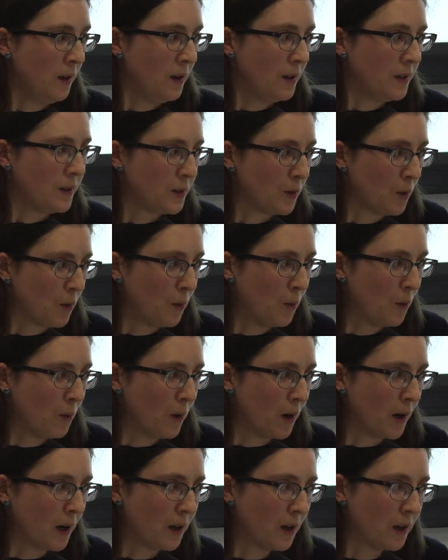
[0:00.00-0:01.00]

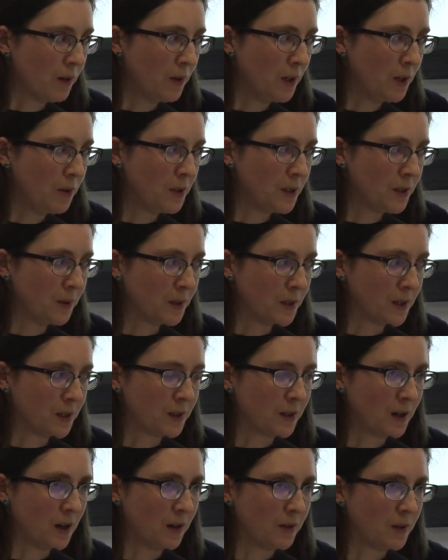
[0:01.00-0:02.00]
So I kind of alluded to at the
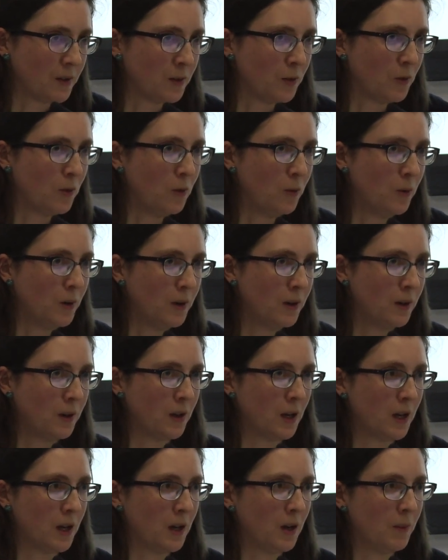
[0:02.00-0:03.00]
start, there's no
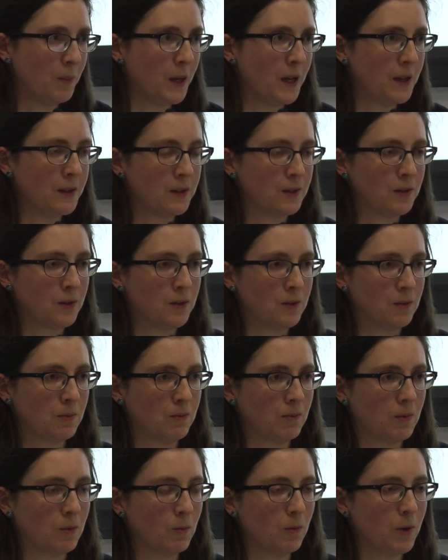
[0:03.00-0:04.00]
best
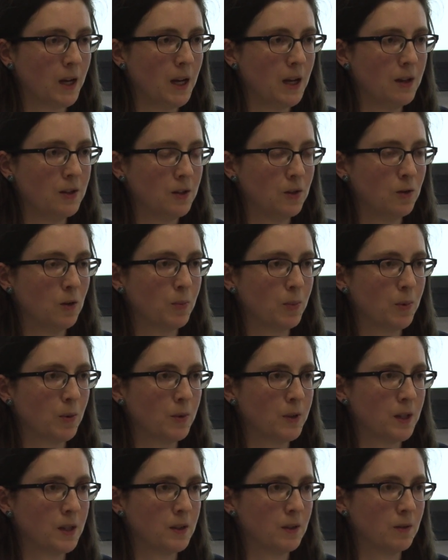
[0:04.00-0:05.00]
way to do a
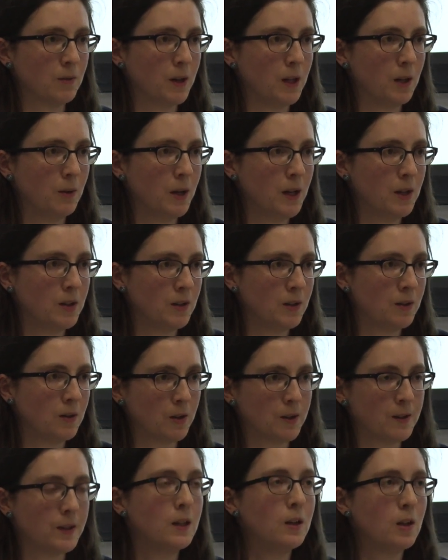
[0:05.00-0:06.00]
process evaluation, or
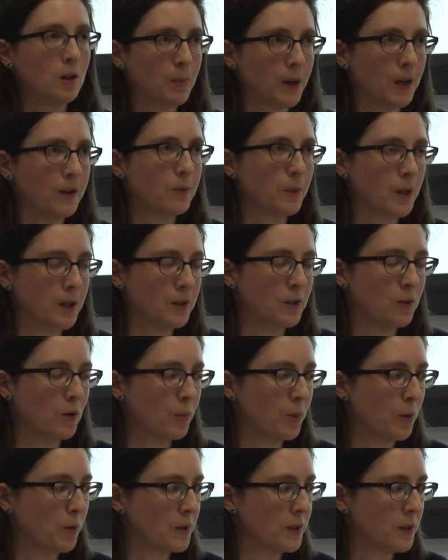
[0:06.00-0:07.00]
single best way to do a
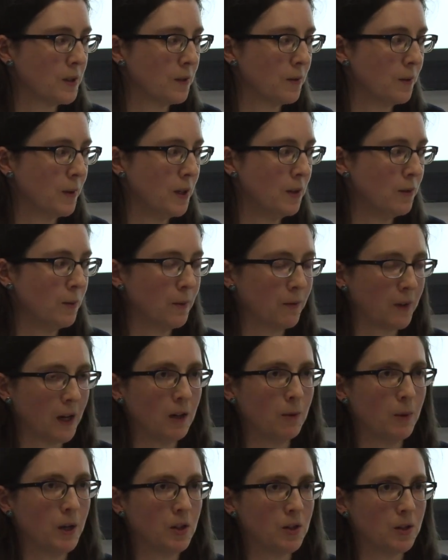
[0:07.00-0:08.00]
process
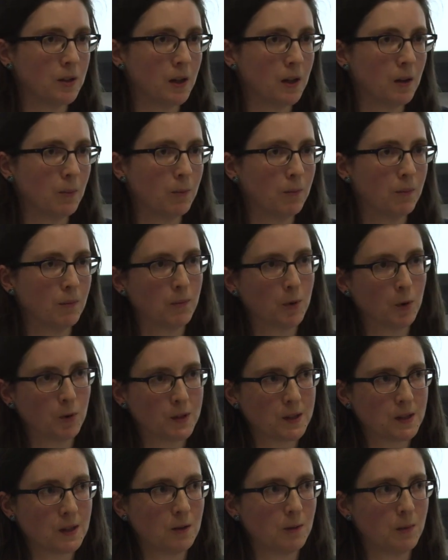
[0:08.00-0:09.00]
evaluation, and a
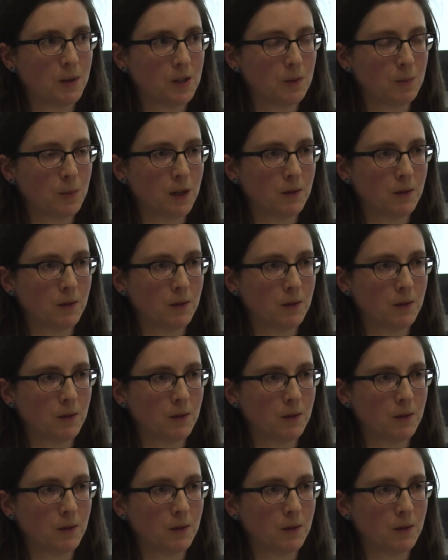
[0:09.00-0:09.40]
process evaluation will